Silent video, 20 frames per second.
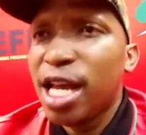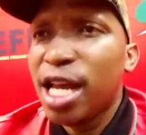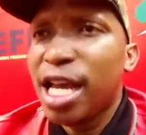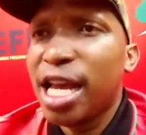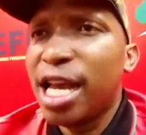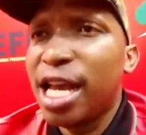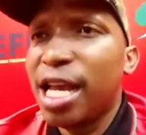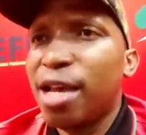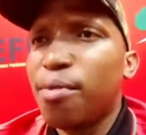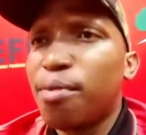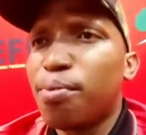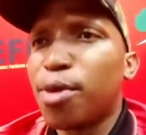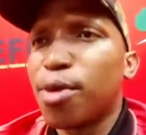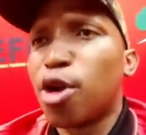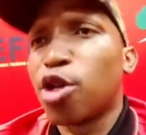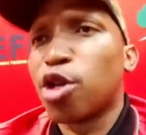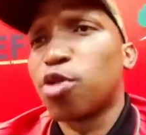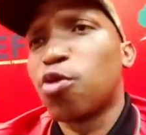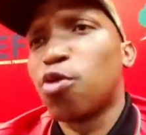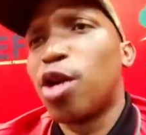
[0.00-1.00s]
Uh,
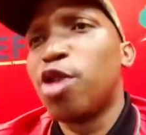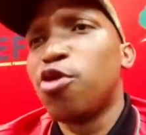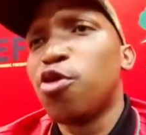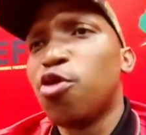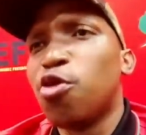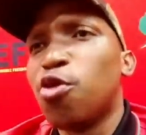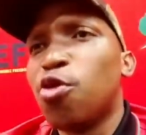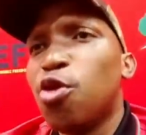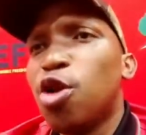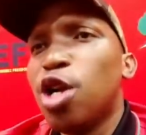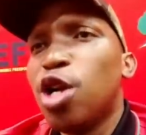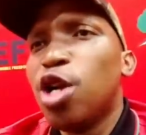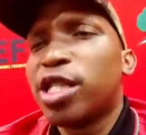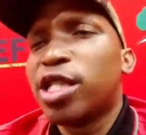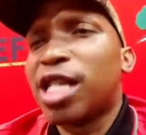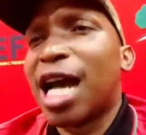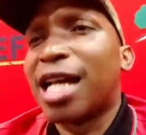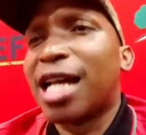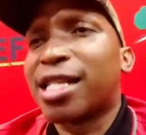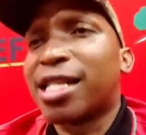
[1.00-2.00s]
because when you
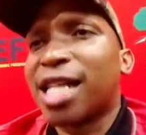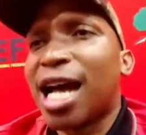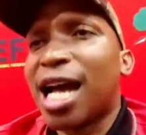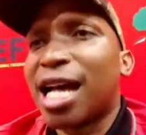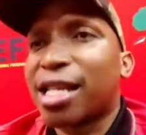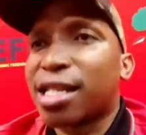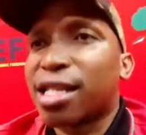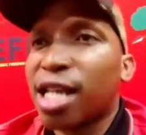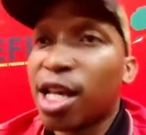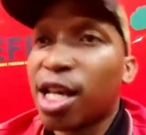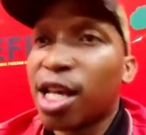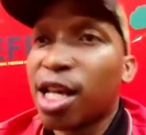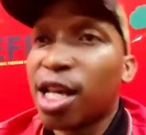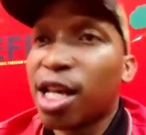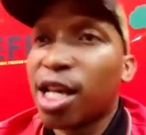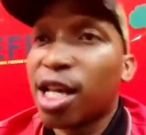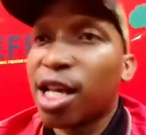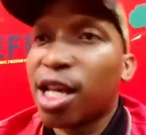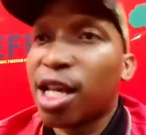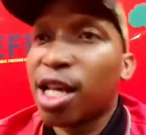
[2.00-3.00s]
judge us, as you
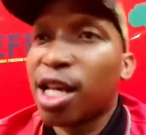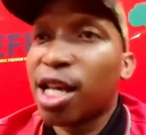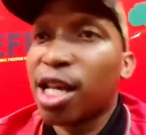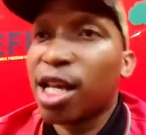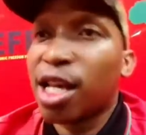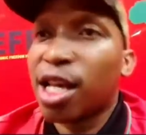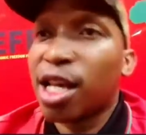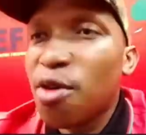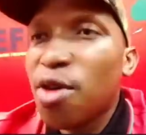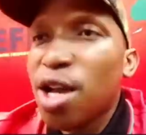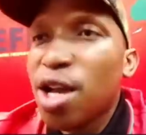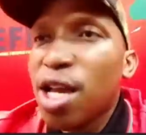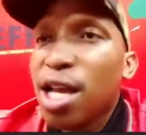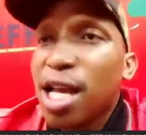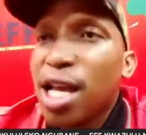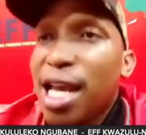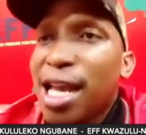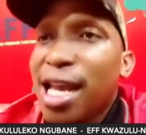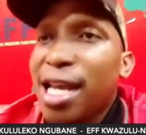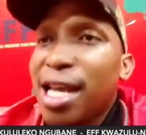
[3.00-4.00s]
are saying now,
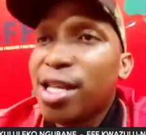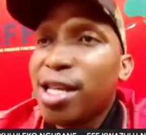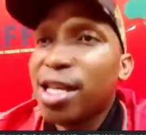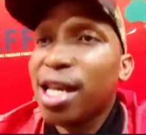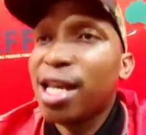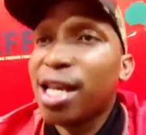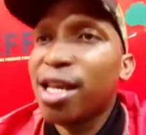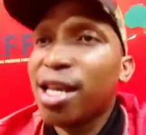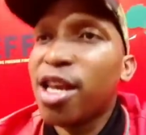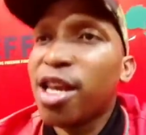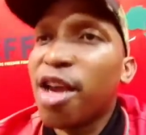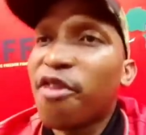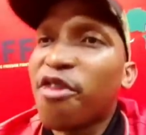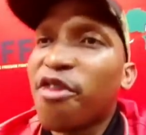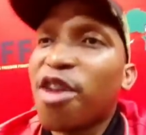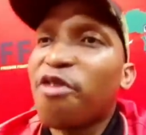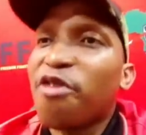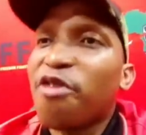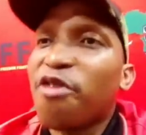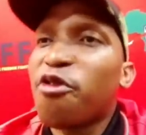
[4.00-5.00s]
hey, EFF,
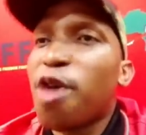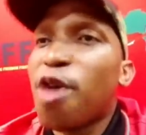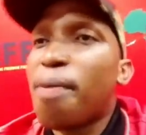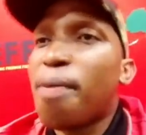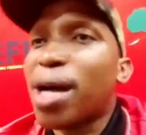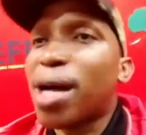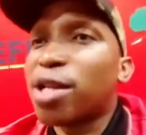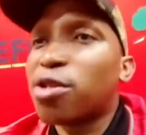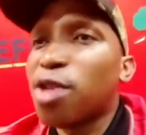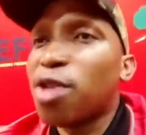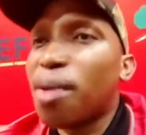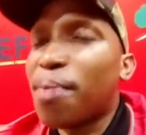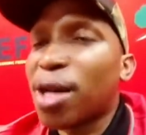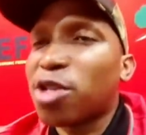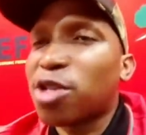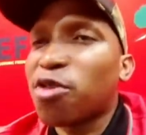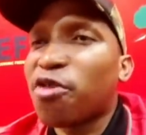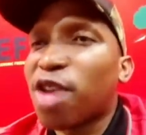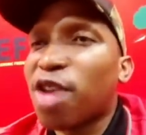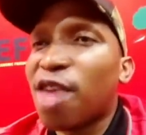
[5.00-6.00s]
are part, you are part
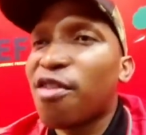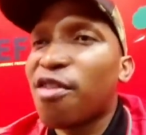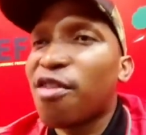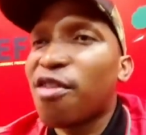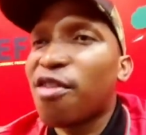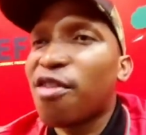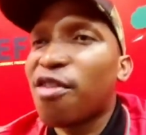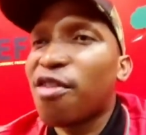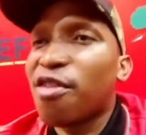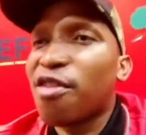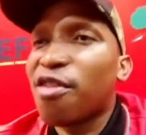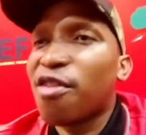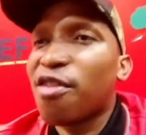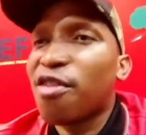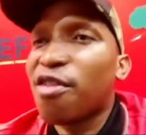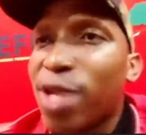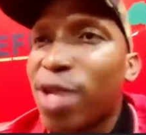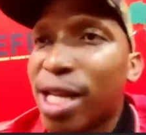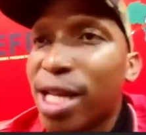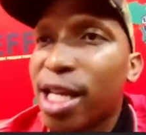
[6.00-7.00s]
of government in
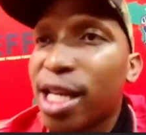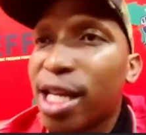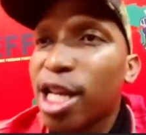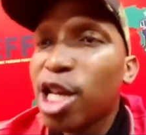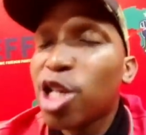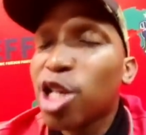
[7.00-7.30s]
eThekwini.